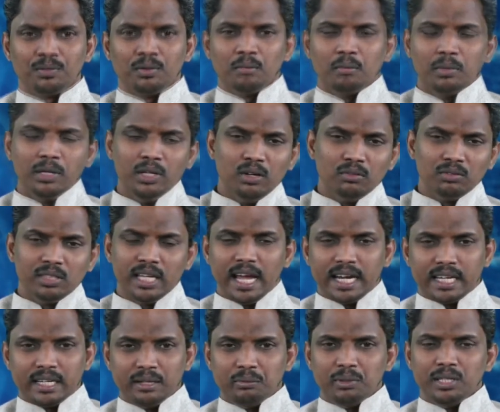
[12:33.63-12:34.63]
Many of the
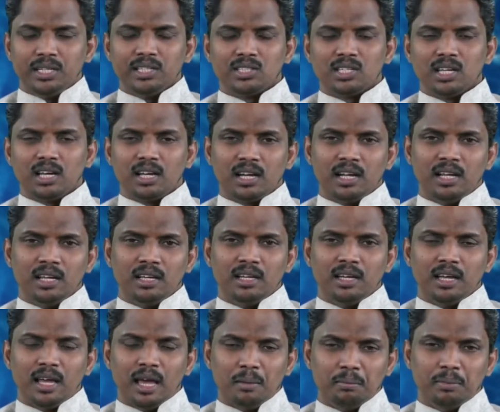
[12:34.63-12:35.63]
activities are
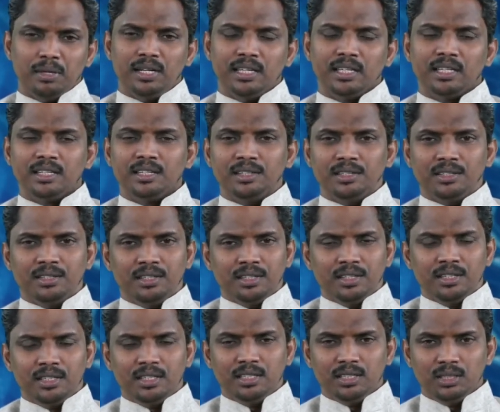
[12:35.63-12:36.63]
happening
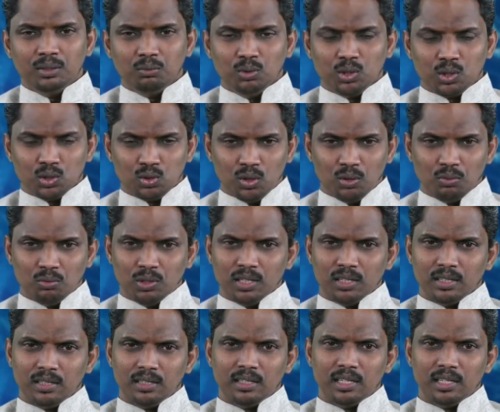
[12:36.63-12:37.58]
in the virtual world,